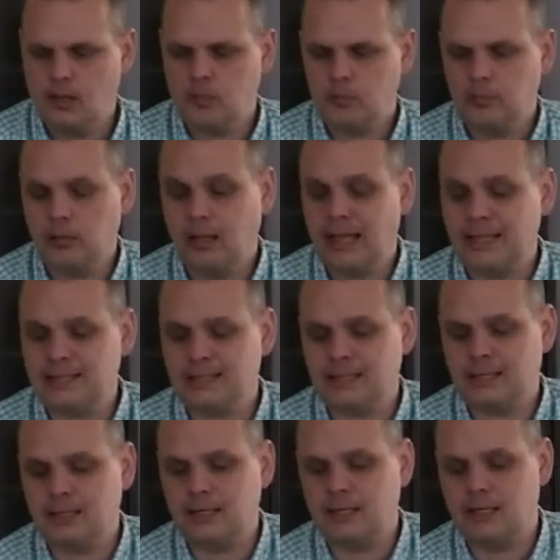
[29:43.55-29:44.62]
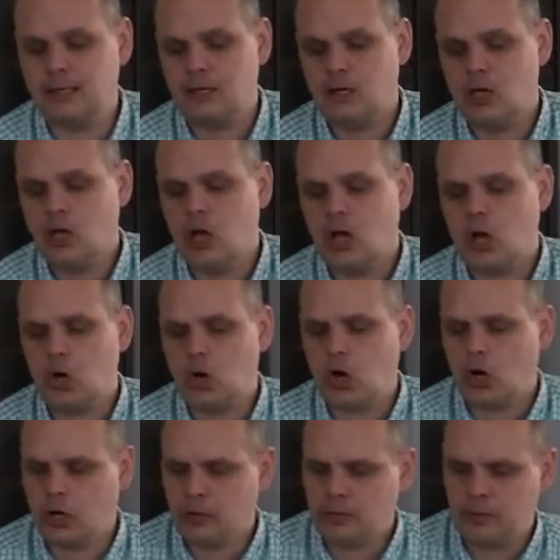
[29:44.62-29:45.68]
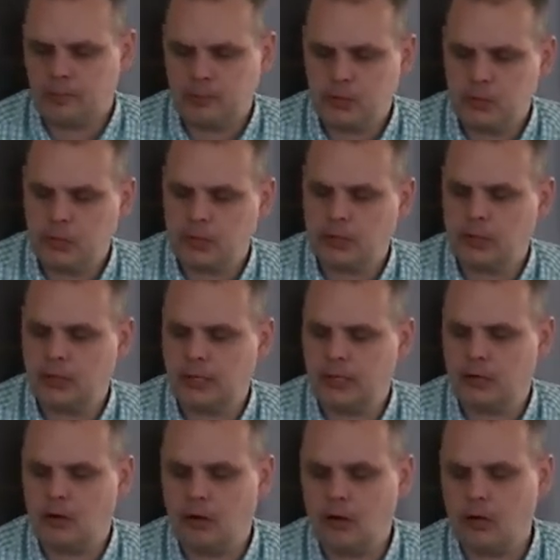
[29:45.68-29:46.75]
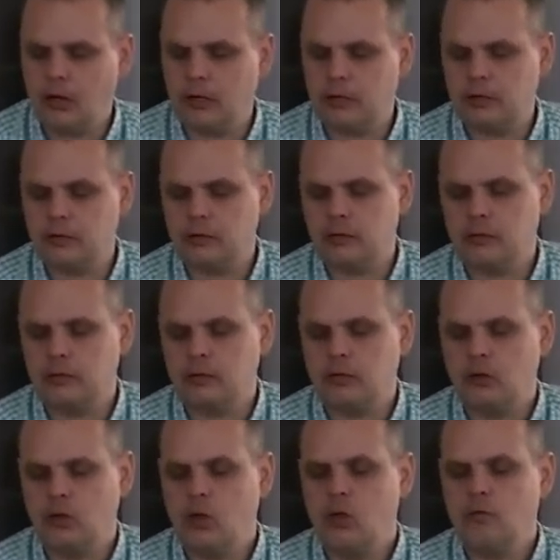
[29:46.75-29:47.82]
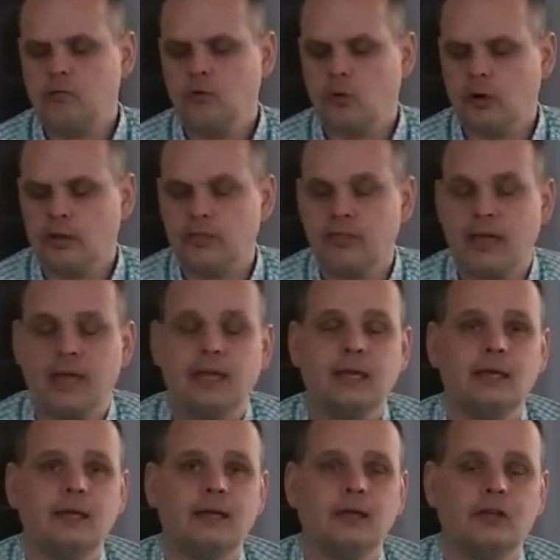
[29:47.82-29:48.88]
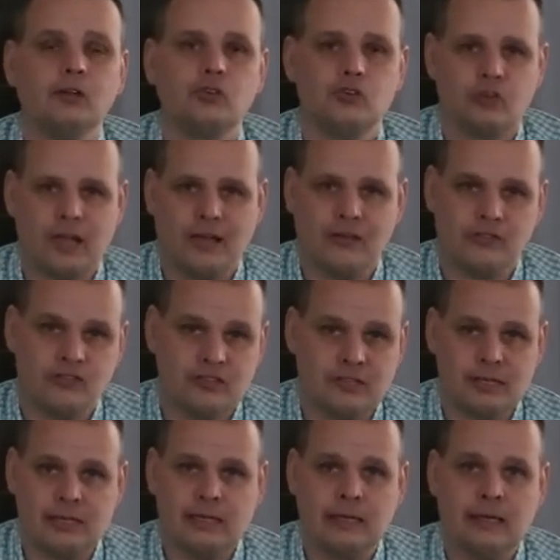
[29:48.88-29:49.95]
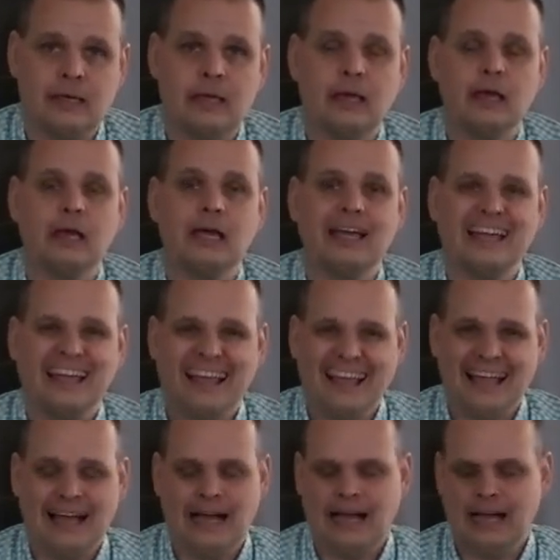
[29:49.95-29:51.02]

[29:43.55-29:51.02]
Blessed are the pure in heart, for they shall see God.